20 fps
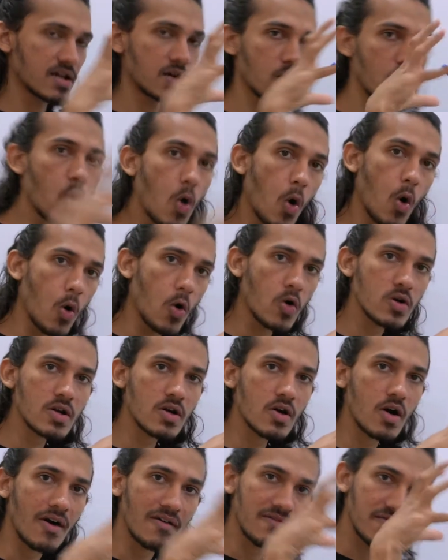core
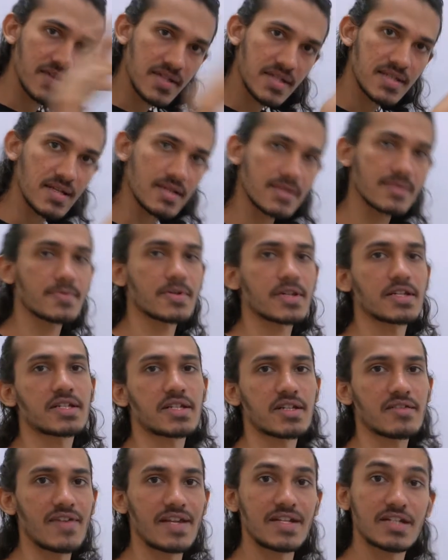of this
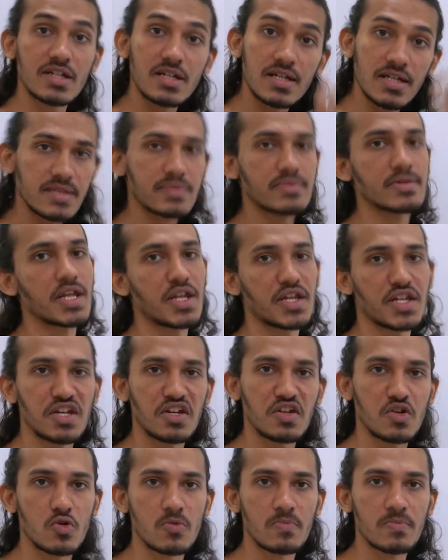ventral respiratory
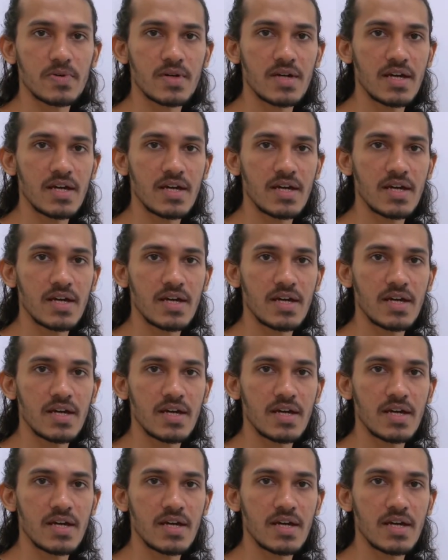group,